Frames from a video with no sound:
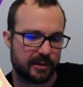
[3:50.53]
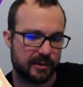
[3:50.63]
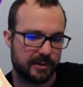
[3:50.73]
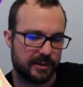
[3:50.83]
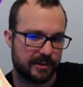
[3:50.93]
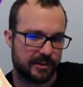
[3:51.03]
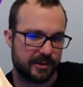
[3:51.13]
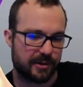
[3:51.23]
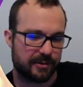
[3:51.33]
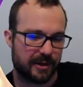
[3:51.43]

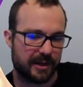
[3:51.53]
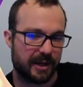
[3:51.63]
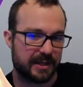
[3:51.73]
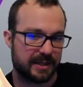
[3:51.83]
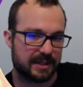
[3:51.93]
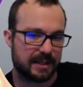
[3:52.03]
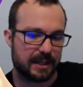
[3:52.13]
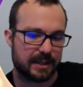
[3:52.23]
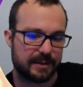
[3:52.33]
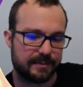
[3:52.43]
I didn't
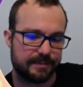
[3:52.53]
need it.